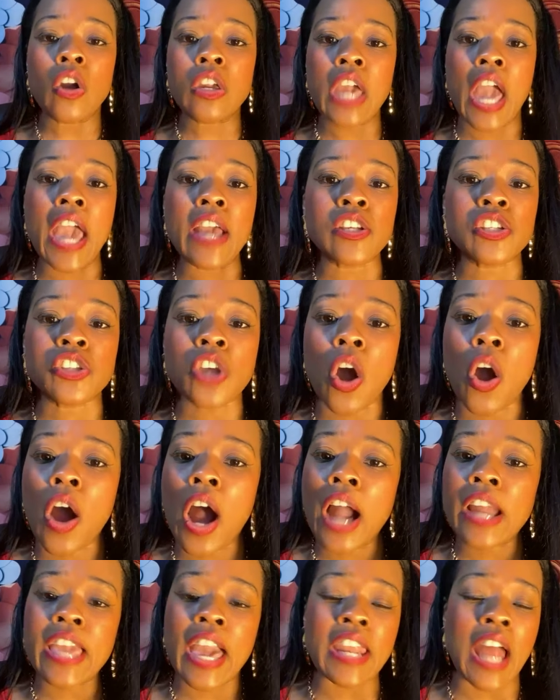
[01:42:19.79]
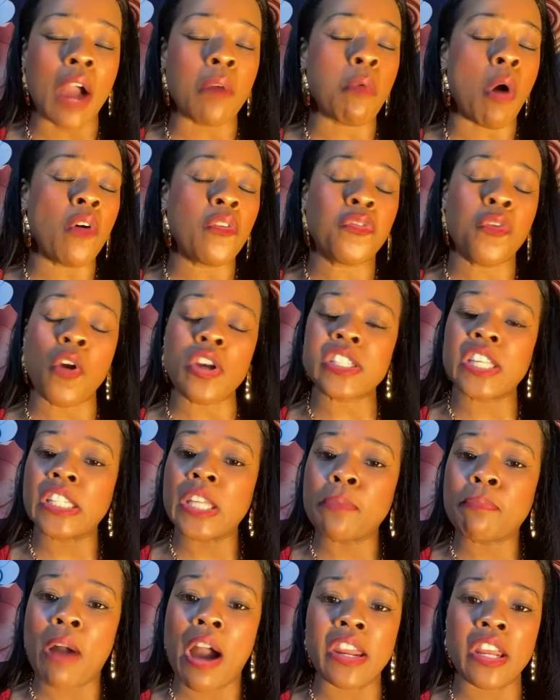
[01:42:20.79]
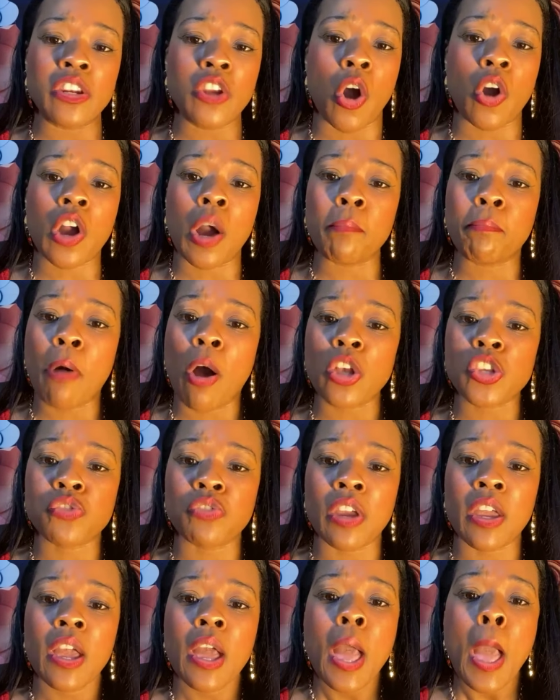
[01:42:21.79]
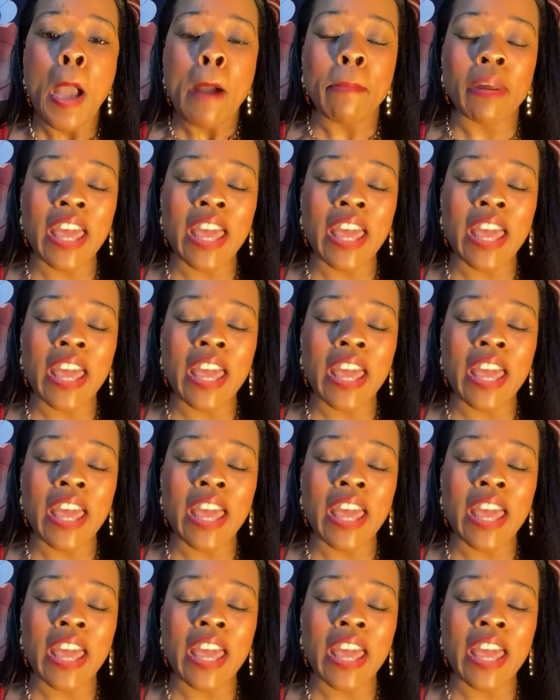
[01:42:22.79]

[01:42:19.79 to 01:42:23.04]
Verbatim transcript: Okay, so again, I won't force anybody, no compulsory.